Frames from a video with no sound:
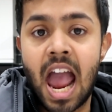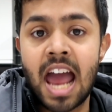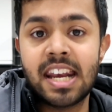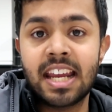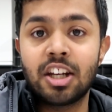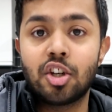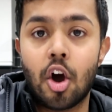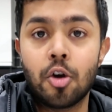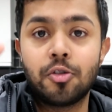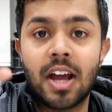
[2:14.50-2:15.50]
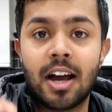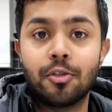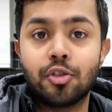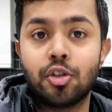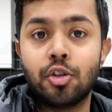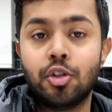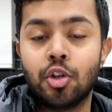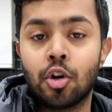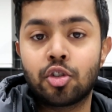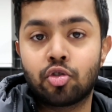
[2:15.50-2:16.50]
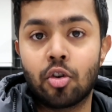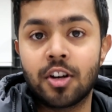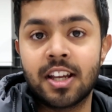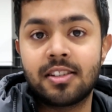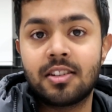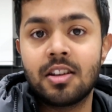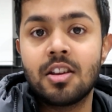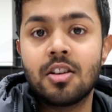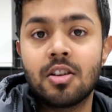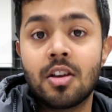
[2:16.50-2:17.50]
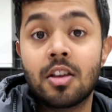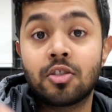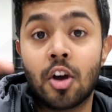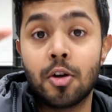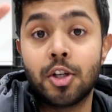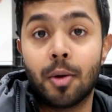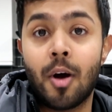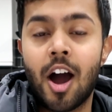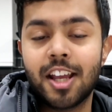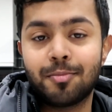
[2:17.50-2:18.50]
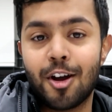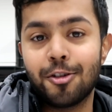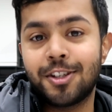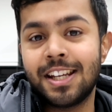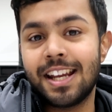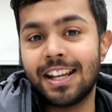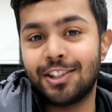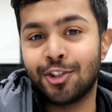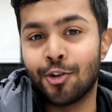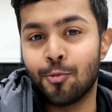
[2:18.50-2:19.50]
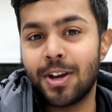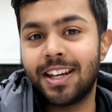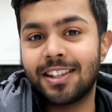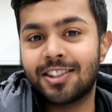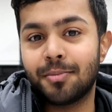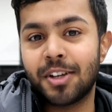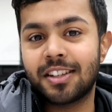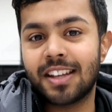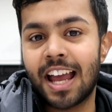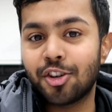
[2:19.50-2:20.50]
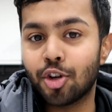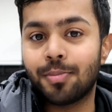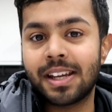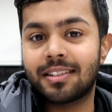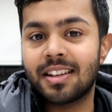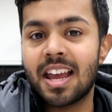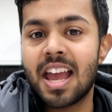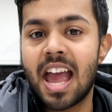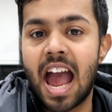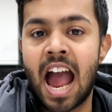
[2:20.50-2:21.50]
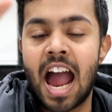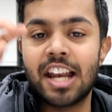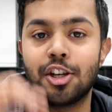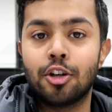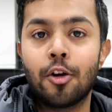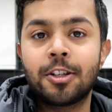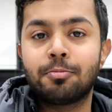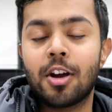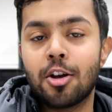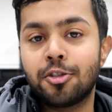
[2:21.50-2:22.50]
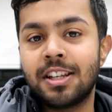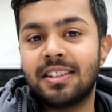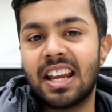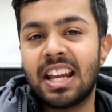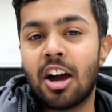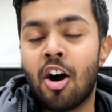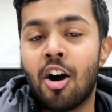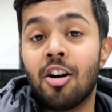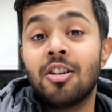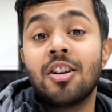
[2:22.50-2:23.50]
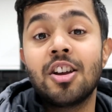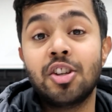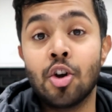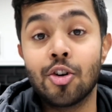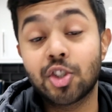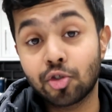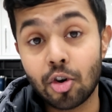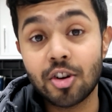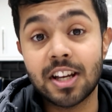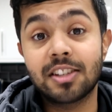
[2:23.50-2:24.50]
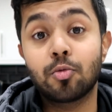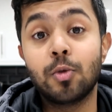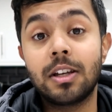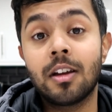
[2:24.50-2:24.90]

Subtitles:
and then go down to your strongest. So your highest priority is your weakest subjects and topics, and your lowest priorities are your strongest